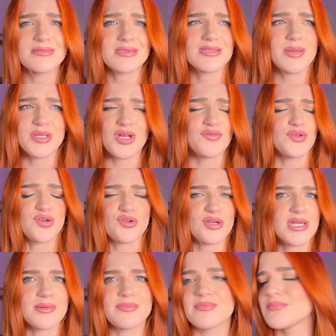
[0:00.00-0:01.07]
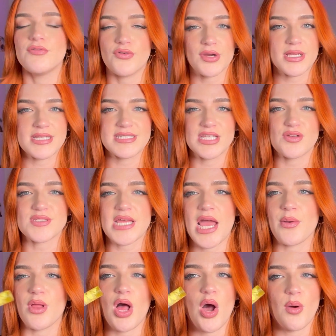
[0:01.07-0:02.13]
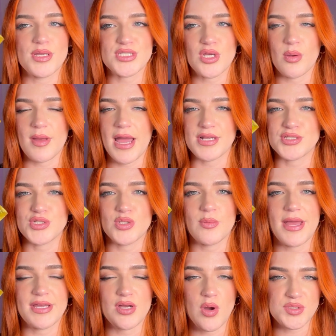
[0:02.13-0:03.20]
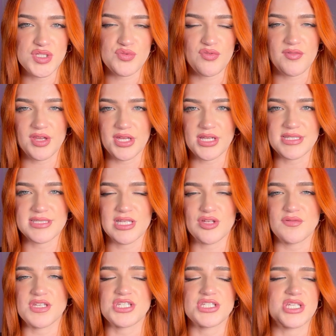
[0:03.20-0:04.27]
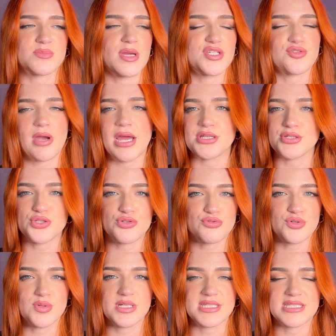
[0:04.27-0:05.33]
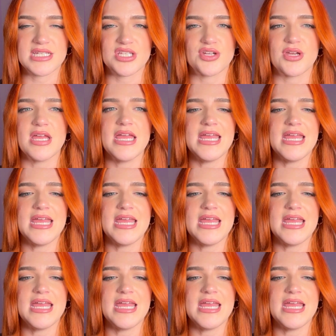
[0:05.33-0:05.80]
Let me know if you agree. For concealers, I will always go back to my Kosas Revealer concealer. This is just my tried and true concealer.